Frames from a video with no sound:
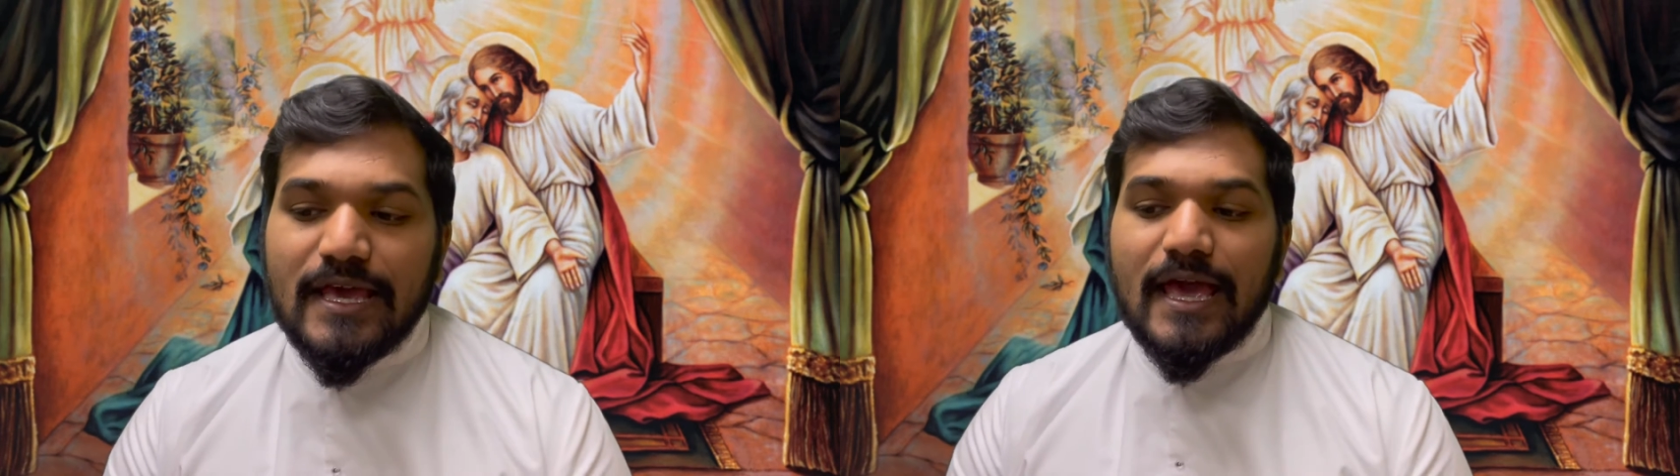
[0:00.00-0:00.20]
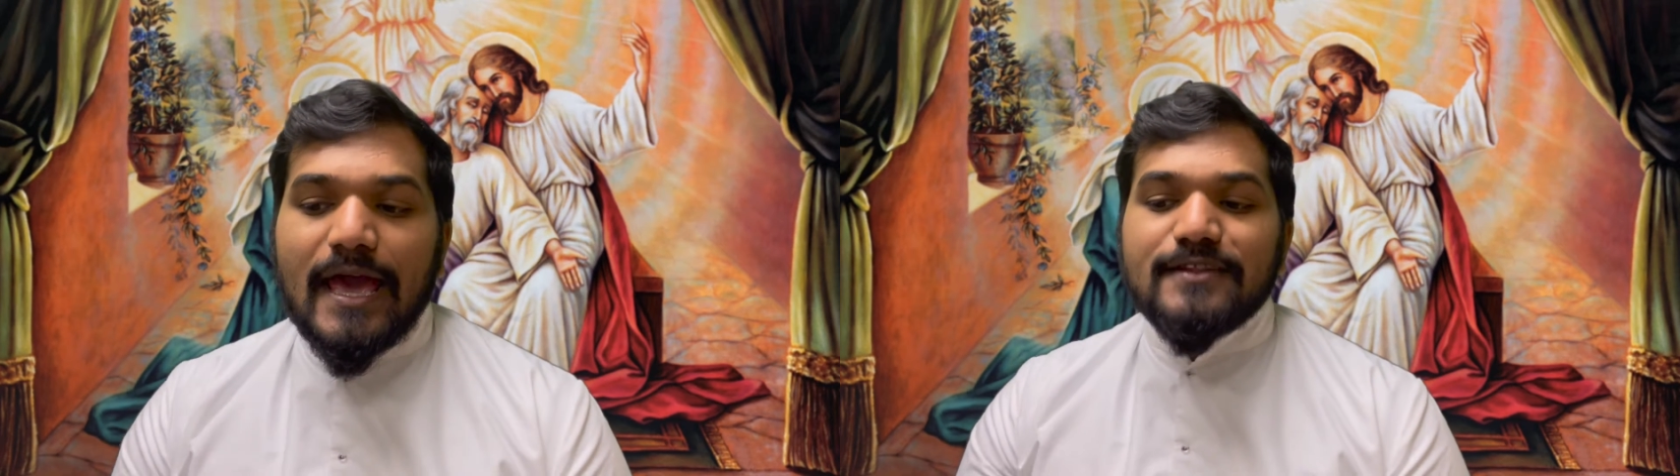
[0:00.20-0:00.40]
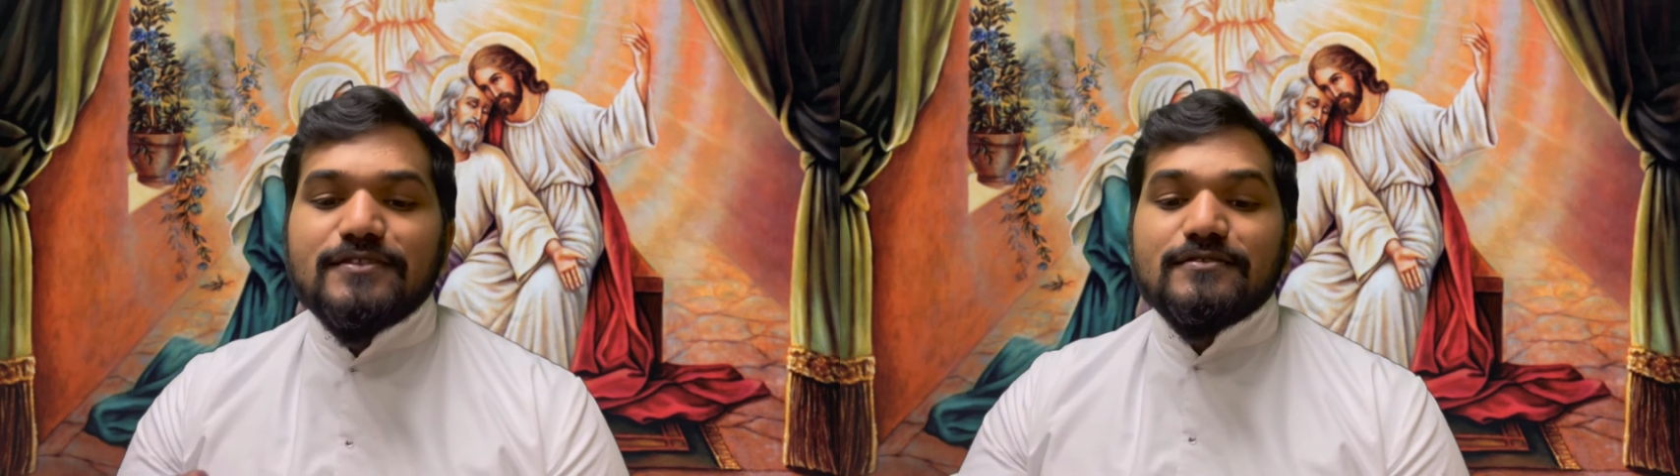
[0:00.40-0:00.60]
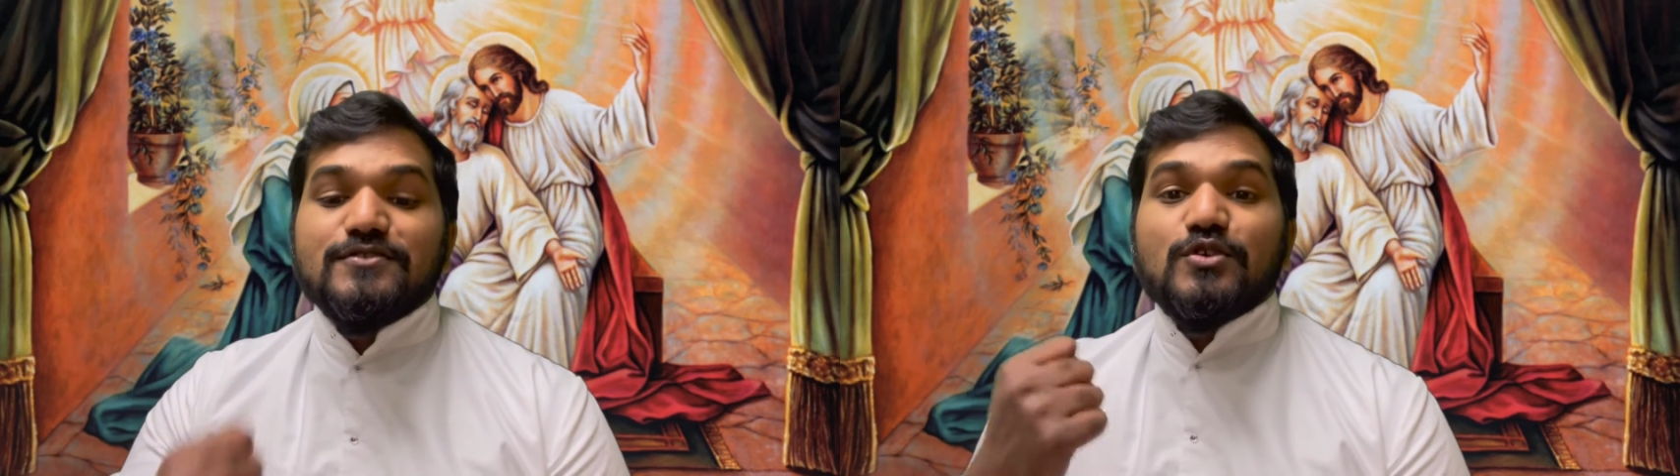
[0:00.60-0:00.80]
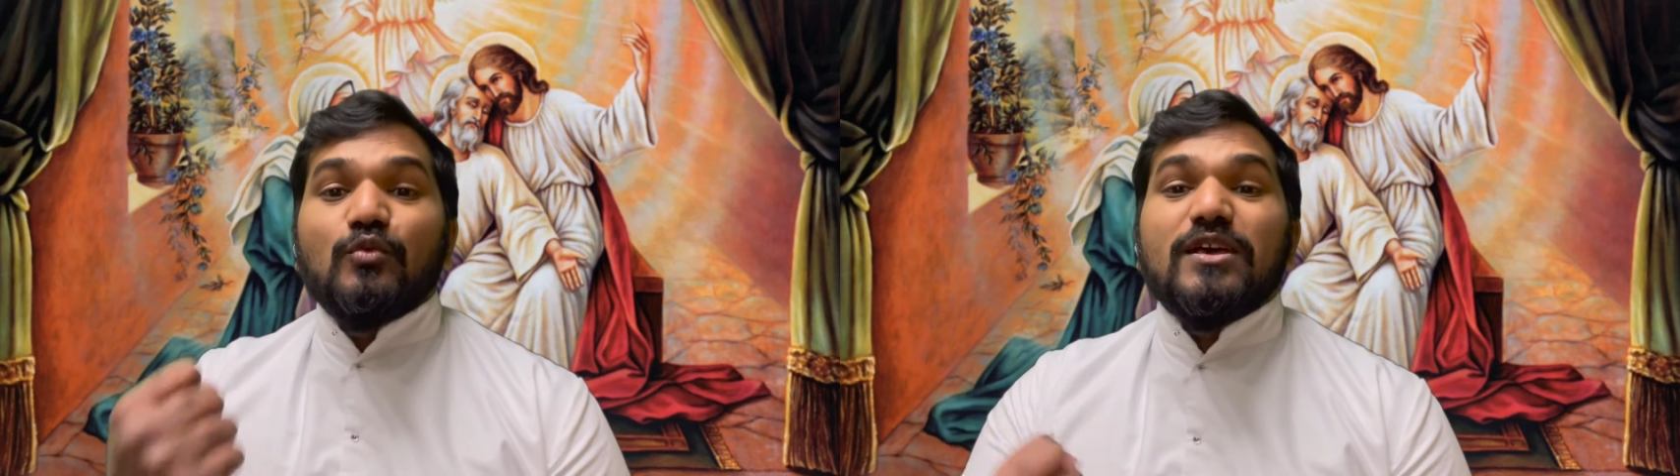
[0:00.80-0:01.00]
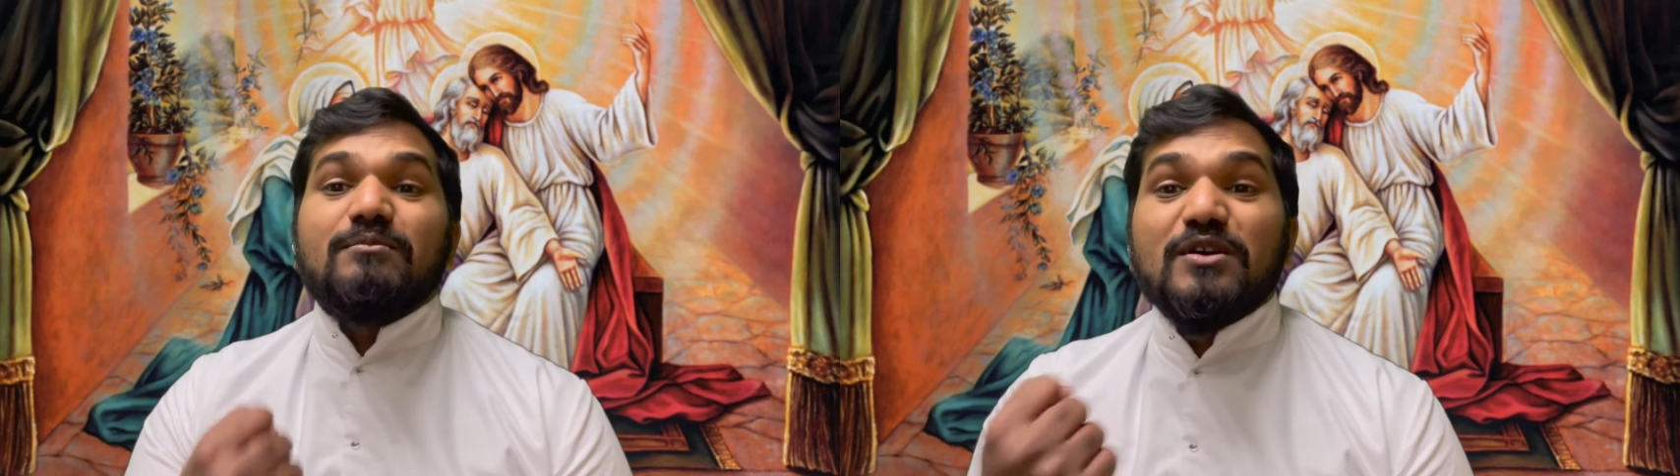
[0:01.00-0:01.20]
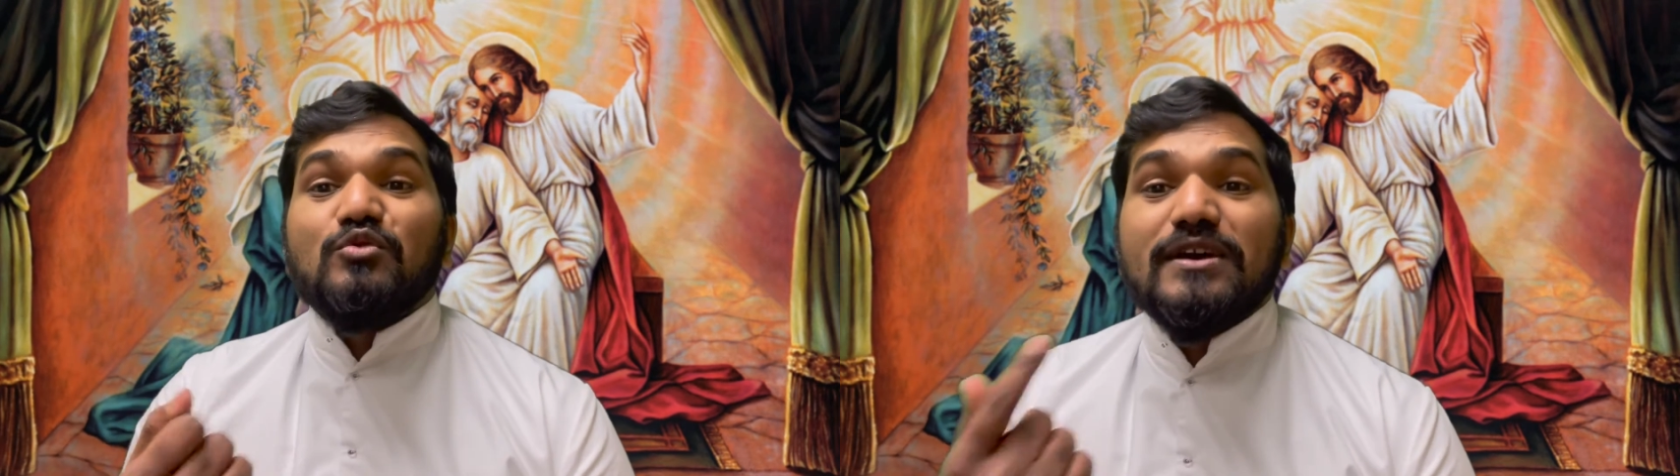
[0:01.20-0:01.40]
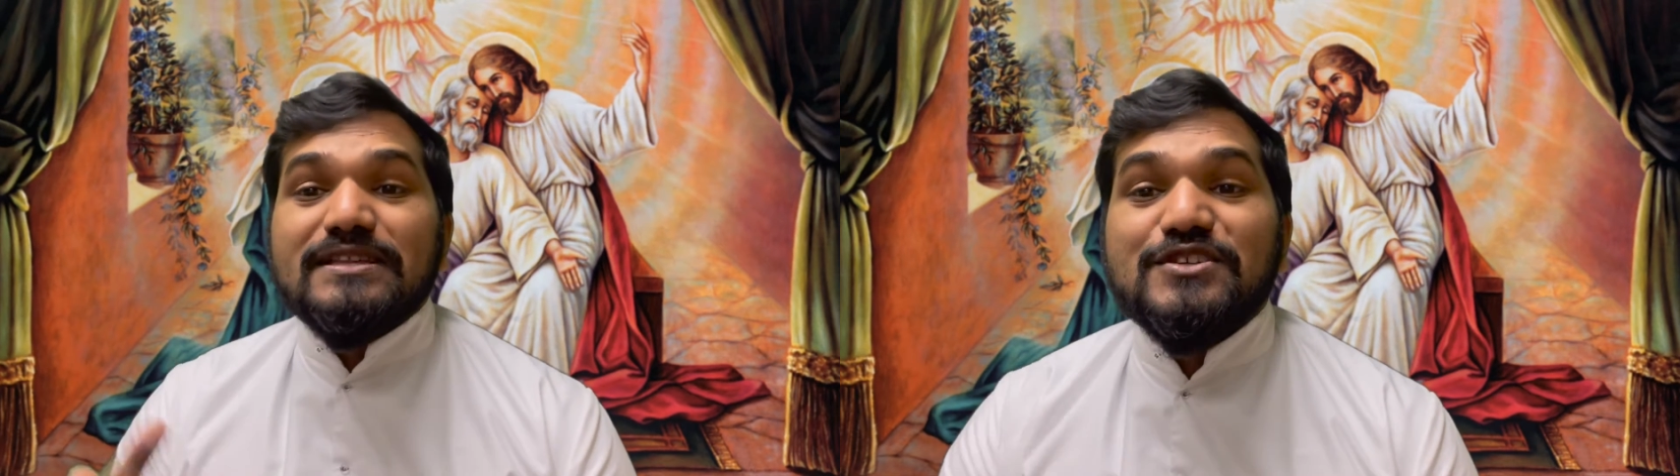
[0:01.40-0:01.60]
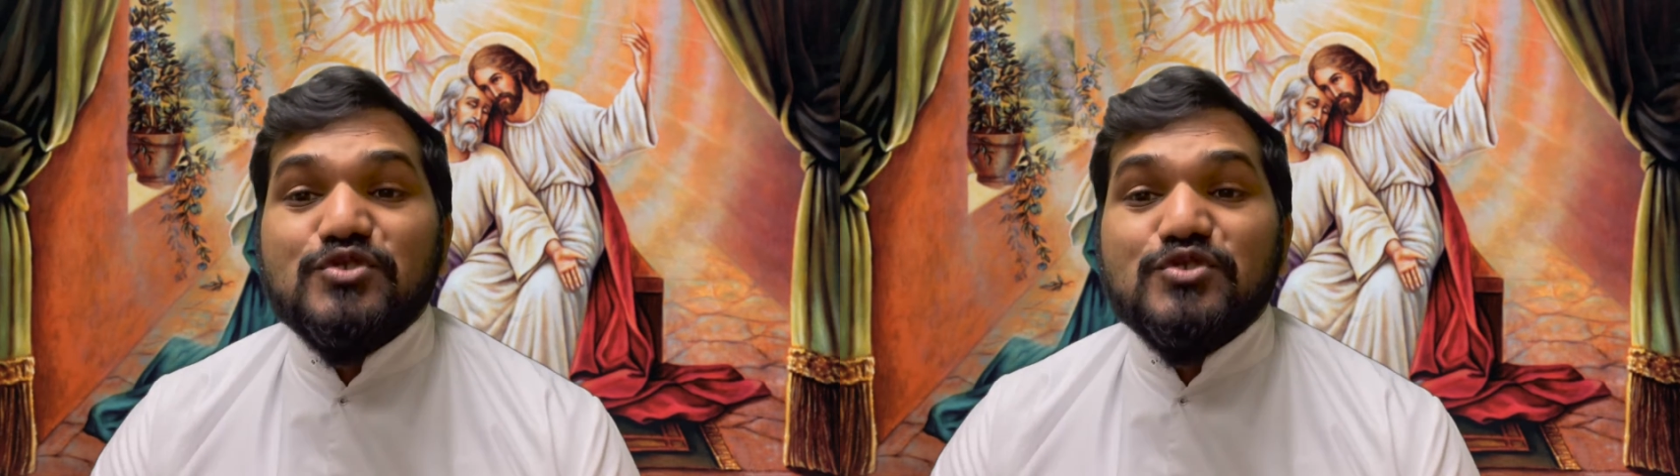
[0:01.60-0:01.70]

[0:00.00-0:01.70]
and so we can be quickly